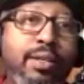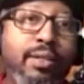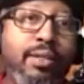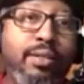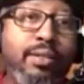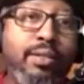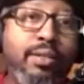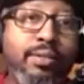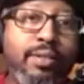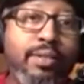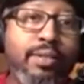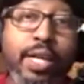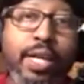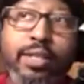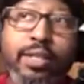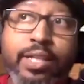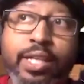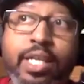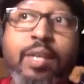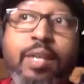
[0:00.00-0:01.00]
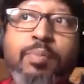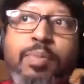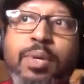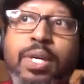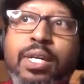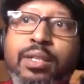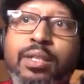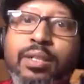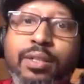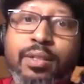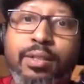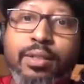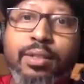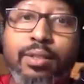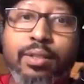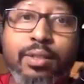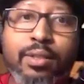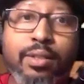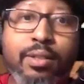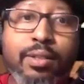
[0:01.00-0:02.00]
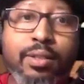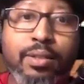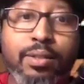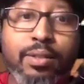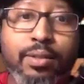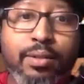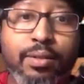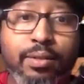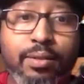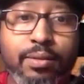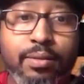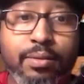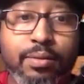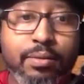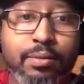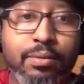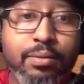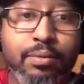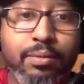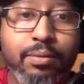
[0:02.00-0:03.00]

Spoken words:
what you said there. You just froze for a second. You